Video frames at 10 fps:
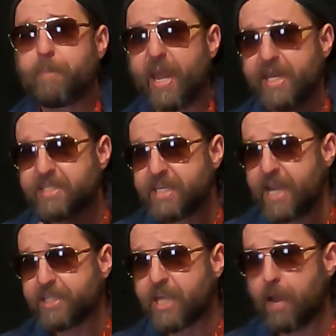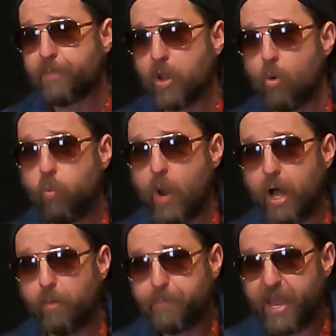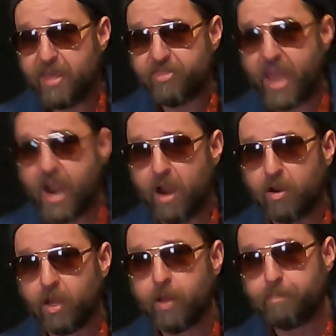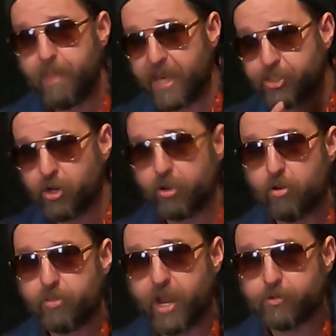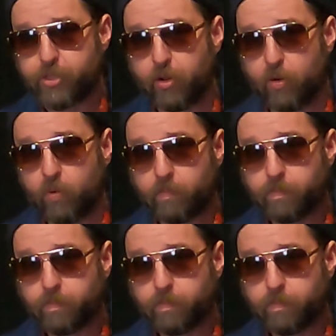PCW, will be there. Make sure you're there too.